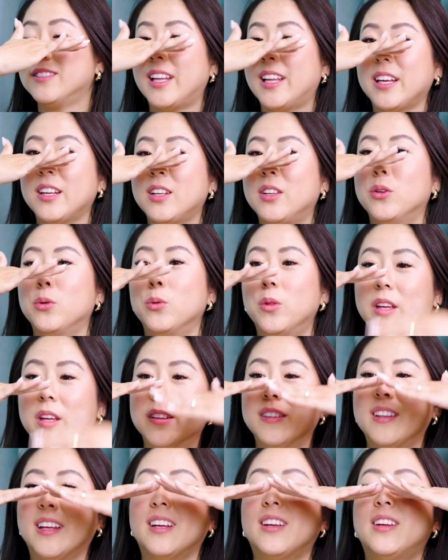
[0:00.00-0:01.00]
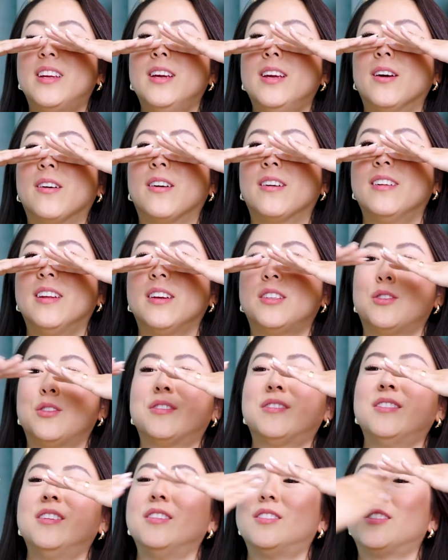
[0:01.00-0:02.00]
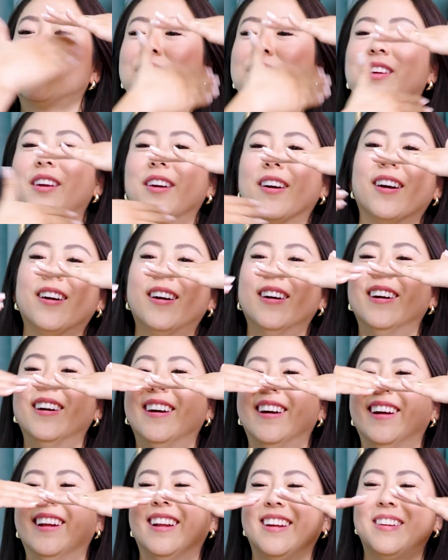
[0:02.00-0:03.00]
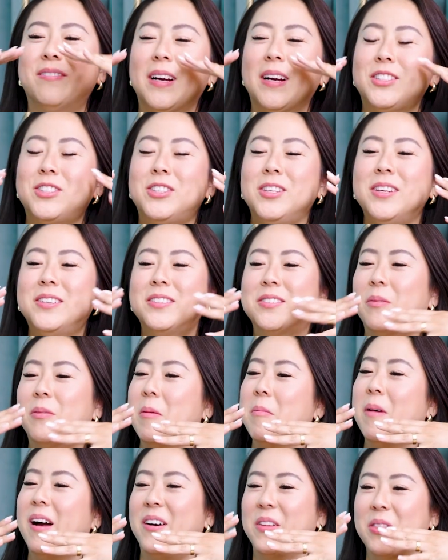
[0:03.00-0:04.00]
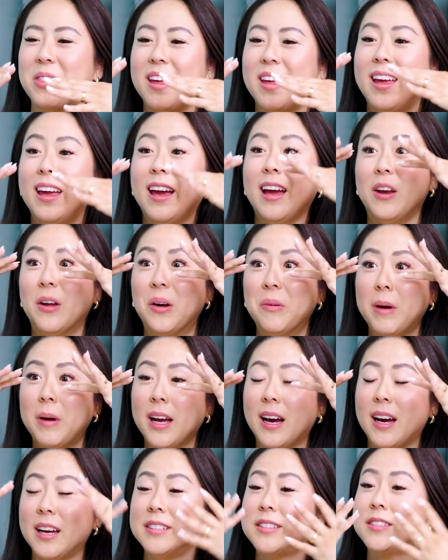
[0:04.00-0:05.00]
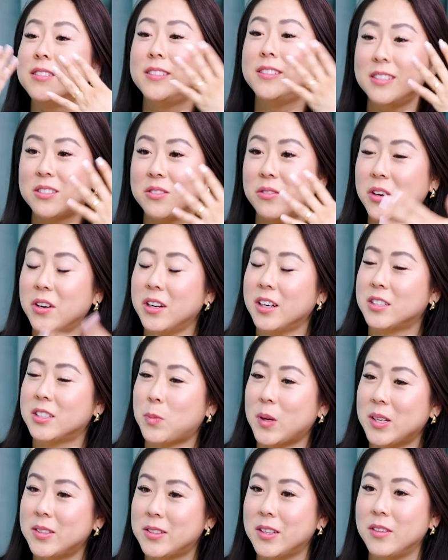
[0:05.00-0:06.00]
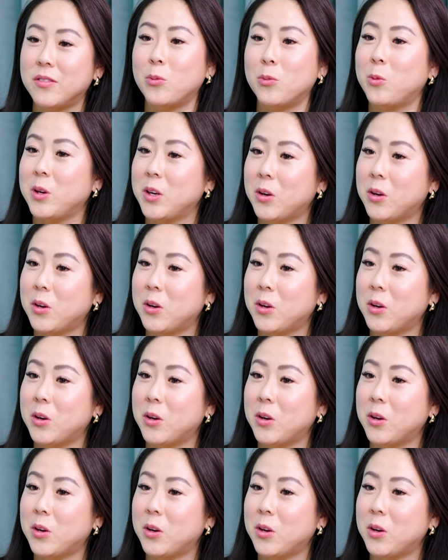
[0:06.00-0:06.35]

like do that like here, like just here, like my cheeks and my mouth and on my eyes. These are very expensive, and we